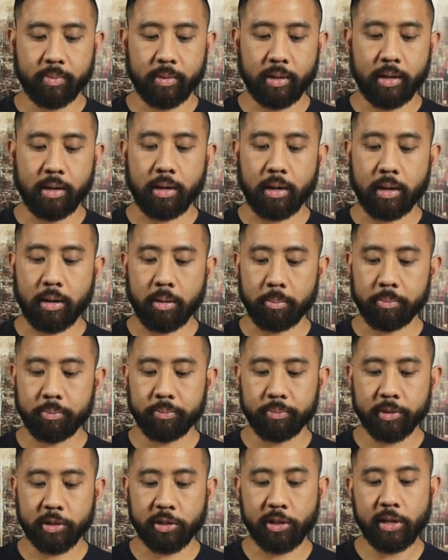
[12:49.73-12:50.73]
So
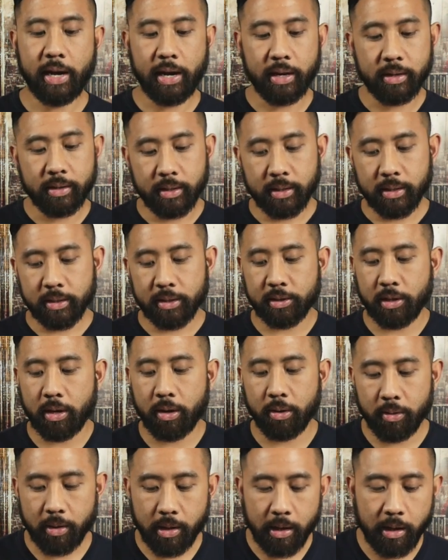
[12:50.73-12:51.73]
yeah,
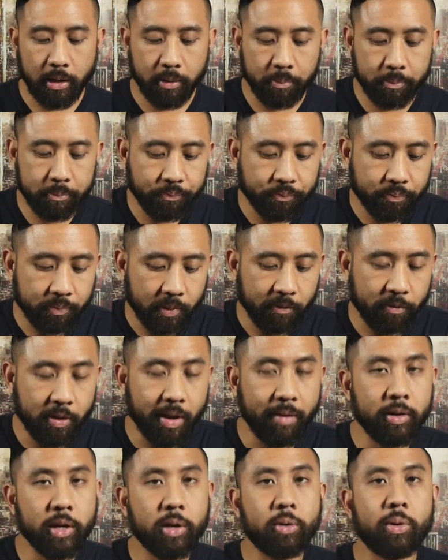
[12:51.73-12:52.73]
so if you
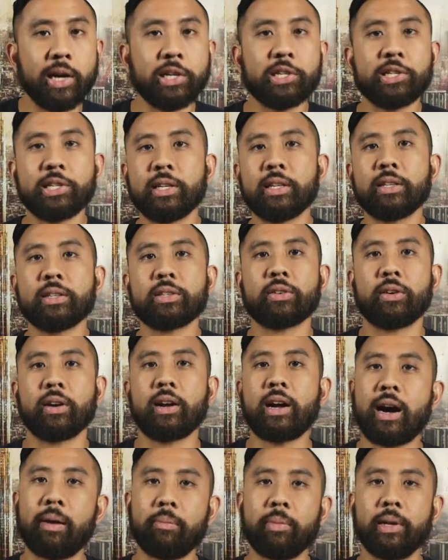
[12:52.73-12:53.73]
have any questions or
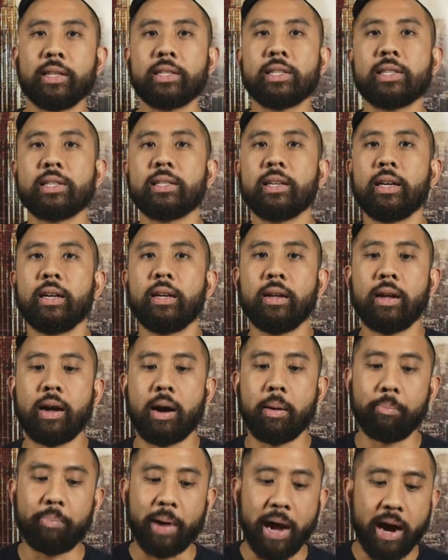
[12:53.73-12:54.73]
comments
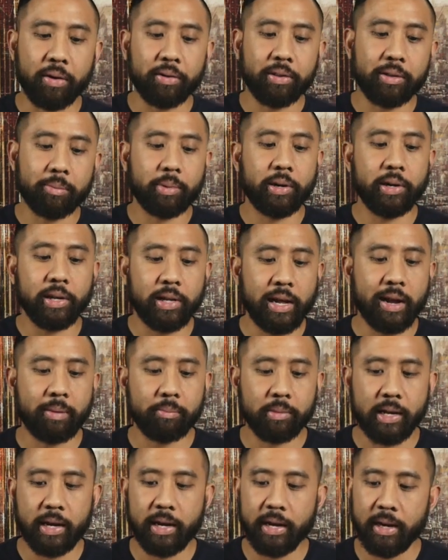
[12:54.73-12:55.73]
about the
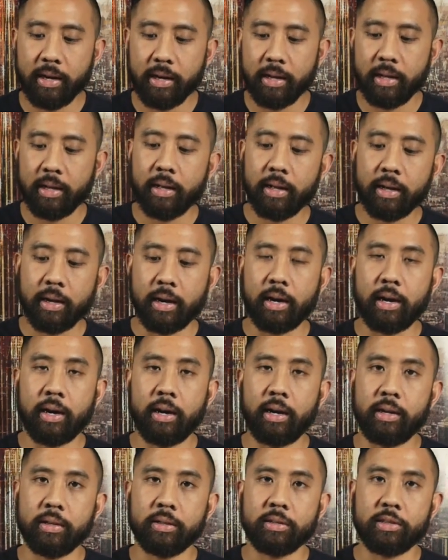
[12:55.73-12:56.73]
Birdycam Lite,
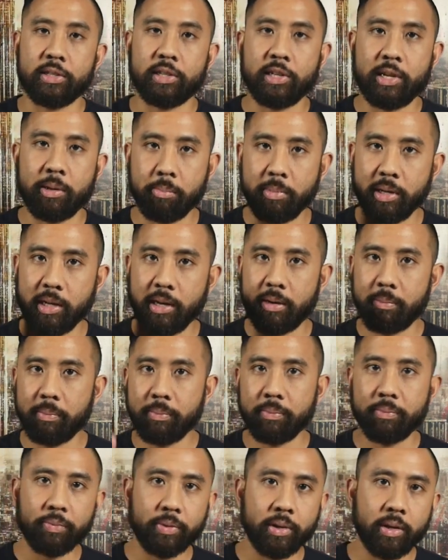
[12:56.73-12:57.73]
just hit me
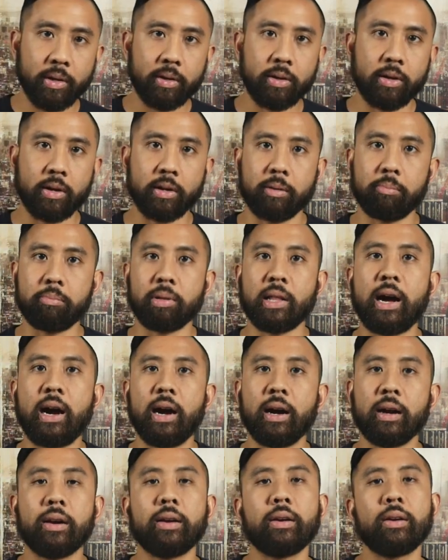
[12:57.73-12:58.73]
up on the
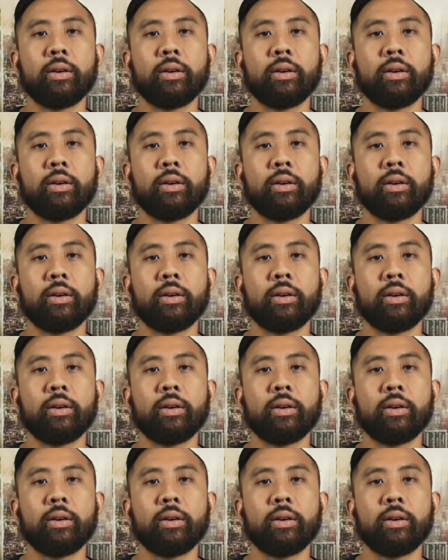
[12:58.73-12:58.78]
blog,